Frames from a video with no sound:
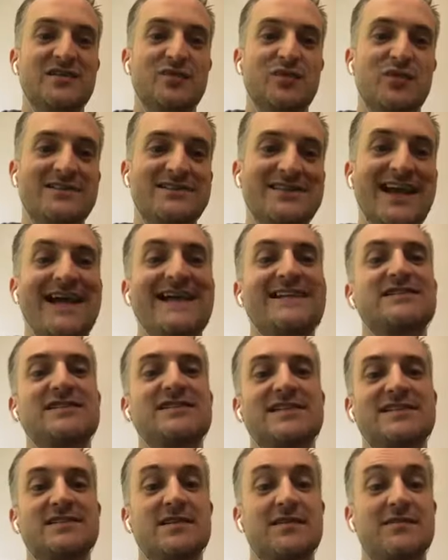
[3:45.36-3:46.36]
were attaching
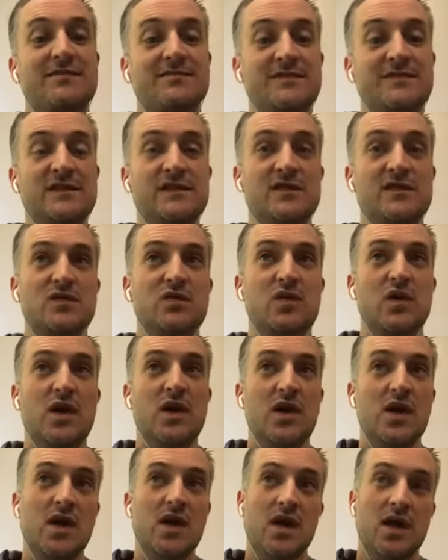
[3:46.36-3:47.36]
it to
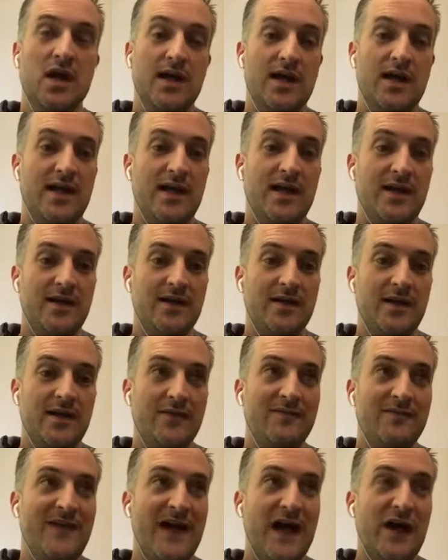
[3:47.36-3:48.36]
a
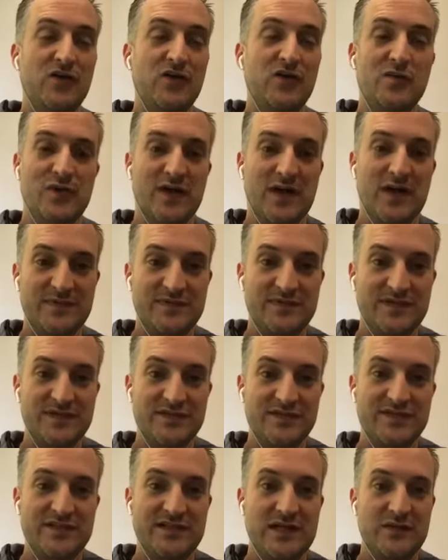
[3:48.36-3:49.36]
value
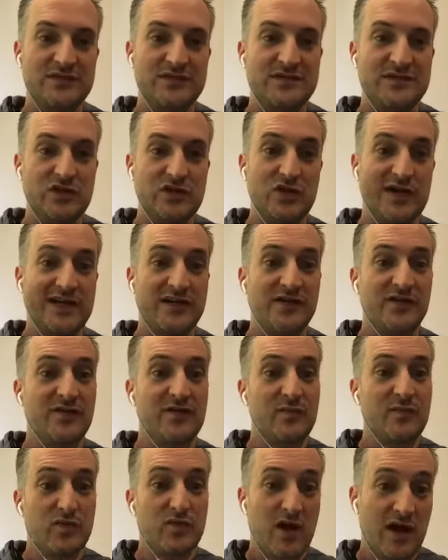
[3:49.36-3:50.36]
proposition that was greater
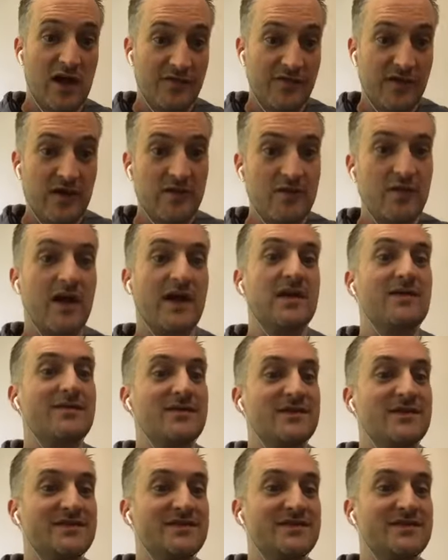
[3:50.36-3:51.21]
than profit. Right, it was